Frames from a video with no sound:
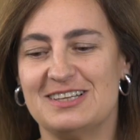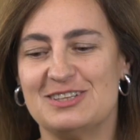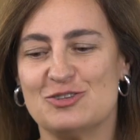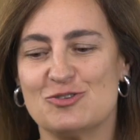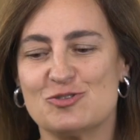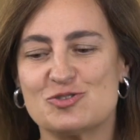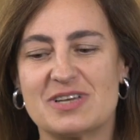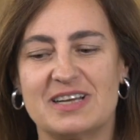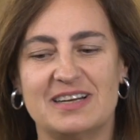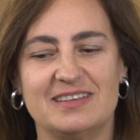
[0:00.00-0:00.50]

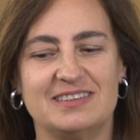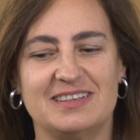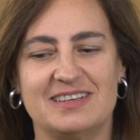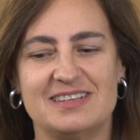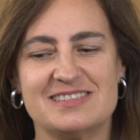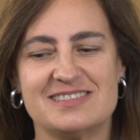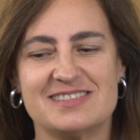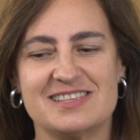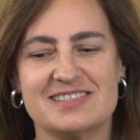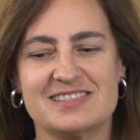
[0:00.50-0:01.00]
those
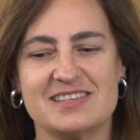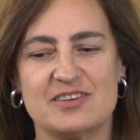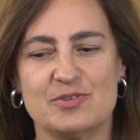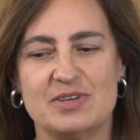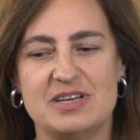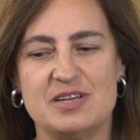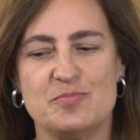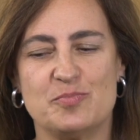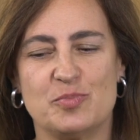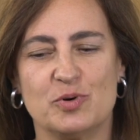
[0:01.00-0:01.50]
characteristics are
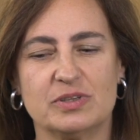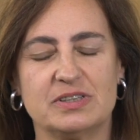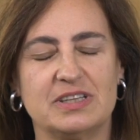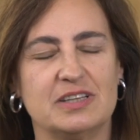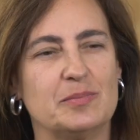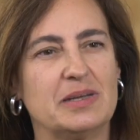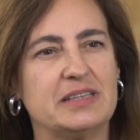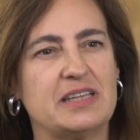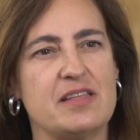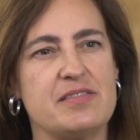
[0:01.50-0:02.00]
really
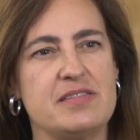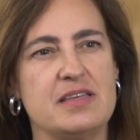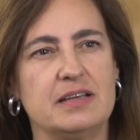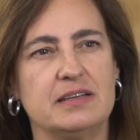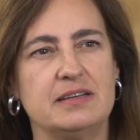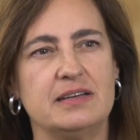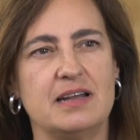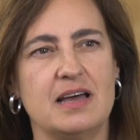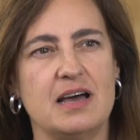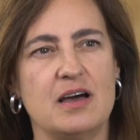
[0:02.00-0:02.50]
important. But I
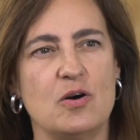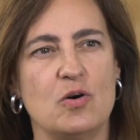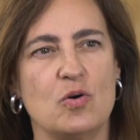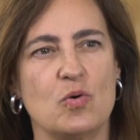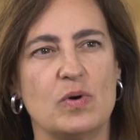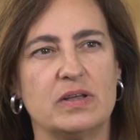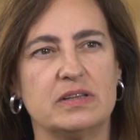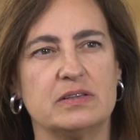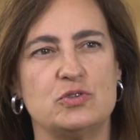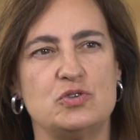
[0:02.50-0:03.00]
think now
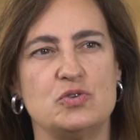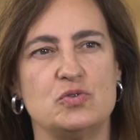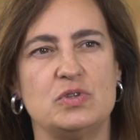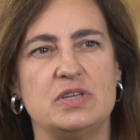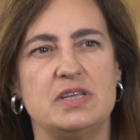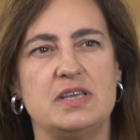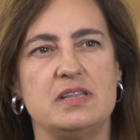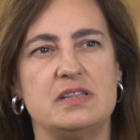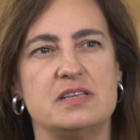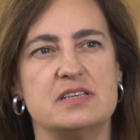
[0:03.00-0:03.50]
what you
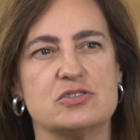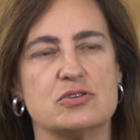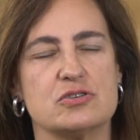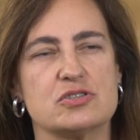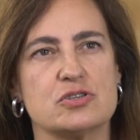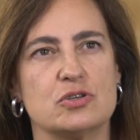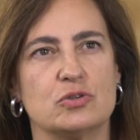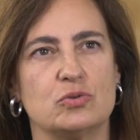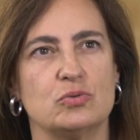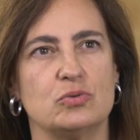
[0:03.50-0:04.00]
need is
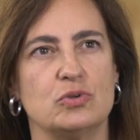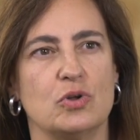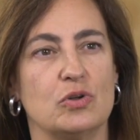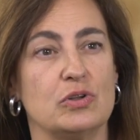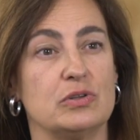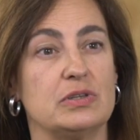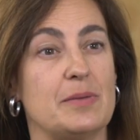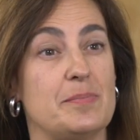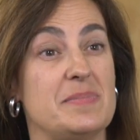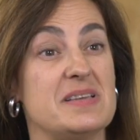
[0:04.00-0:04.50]
also to know
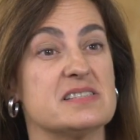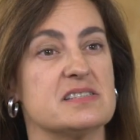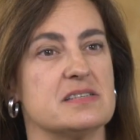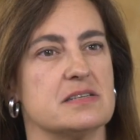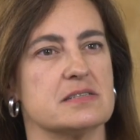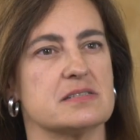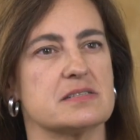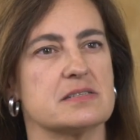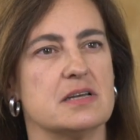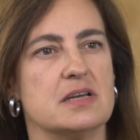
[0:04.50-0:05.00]
the
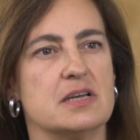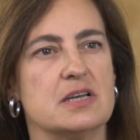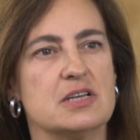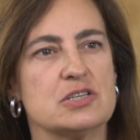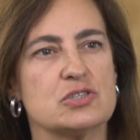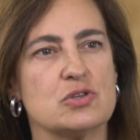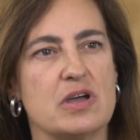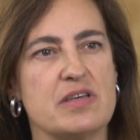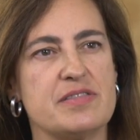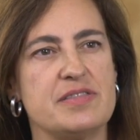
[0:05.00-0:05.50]
business.
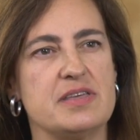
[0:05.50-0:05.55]
So I